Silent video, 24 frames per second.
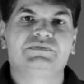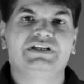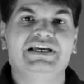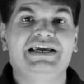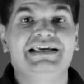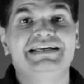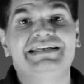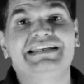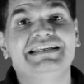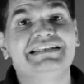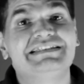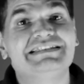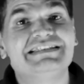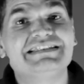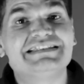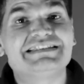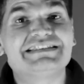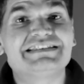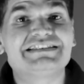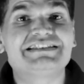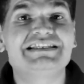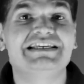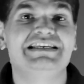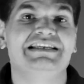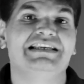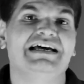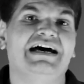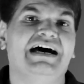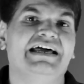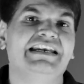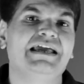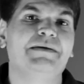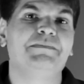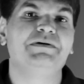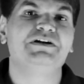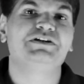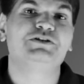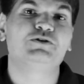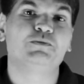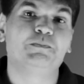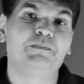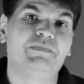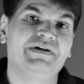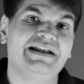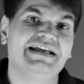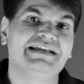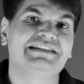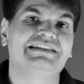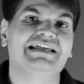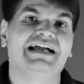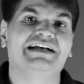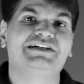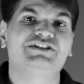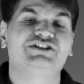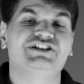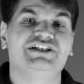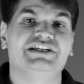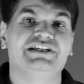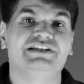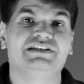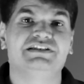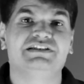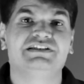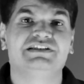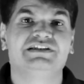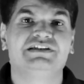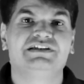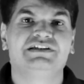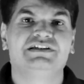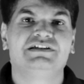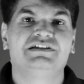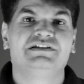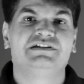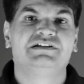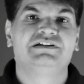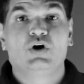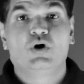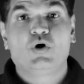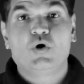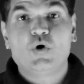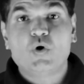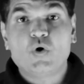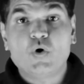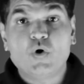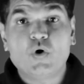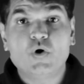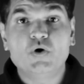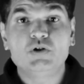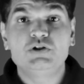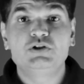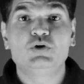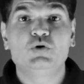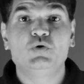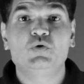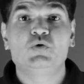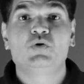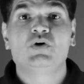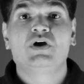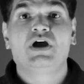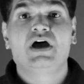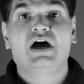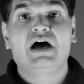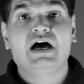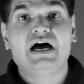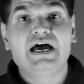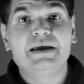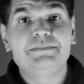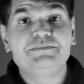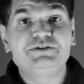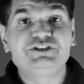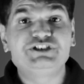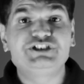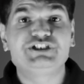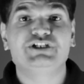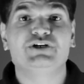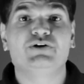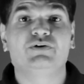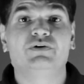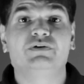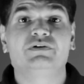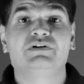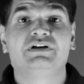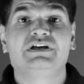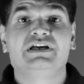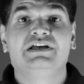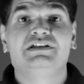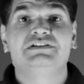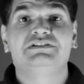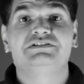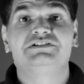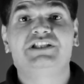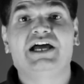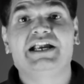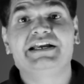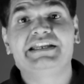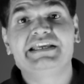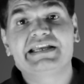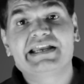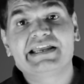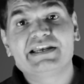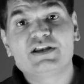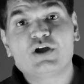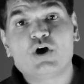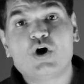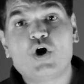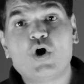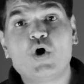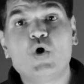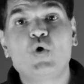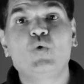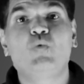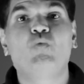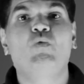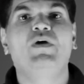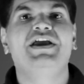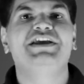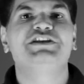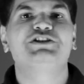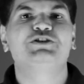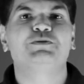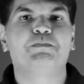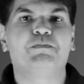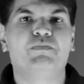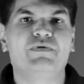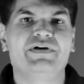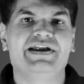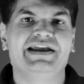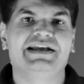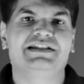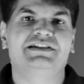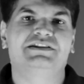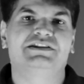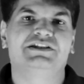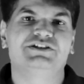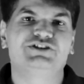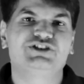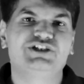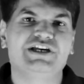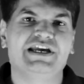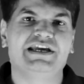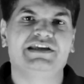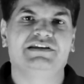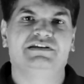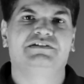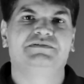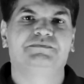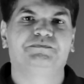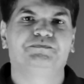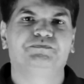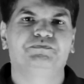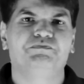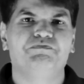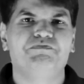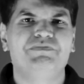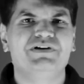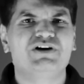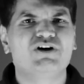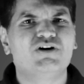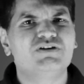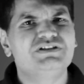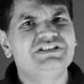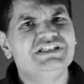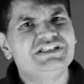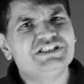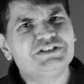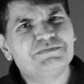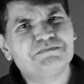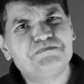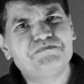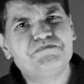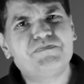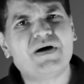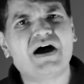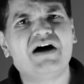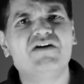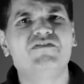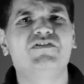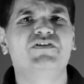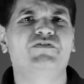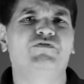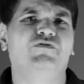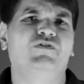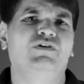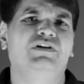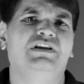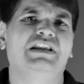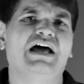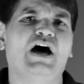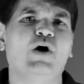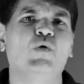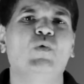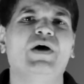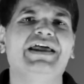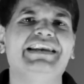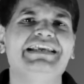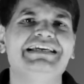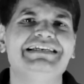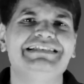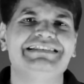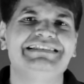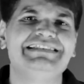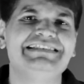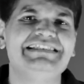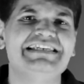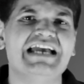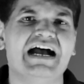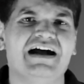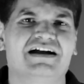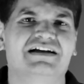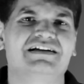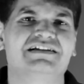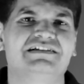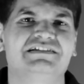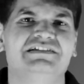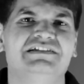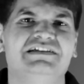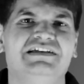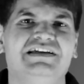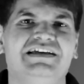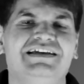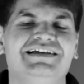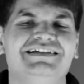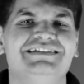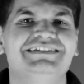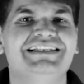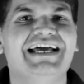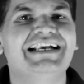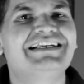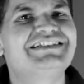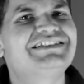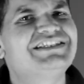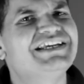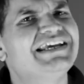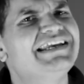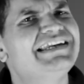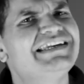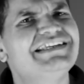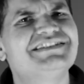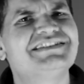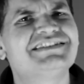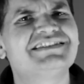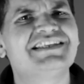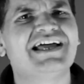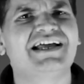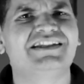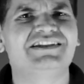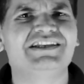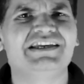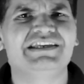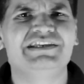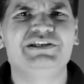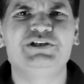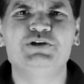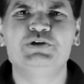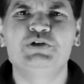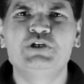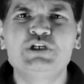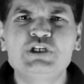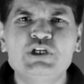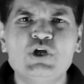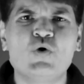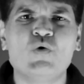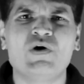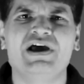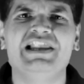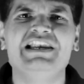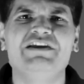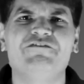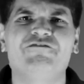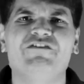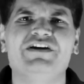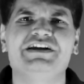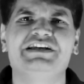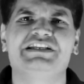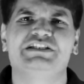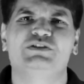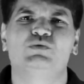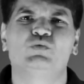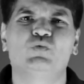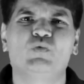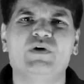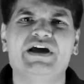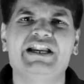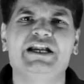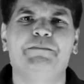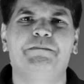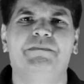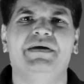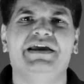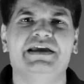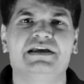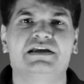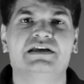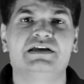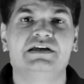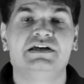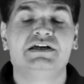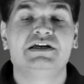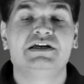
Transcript: it is still unable to break that chain. Although I'm sure that he can always break the chain, because he's powerful now when he's young. That chain is nothing. You know, elephant is very big,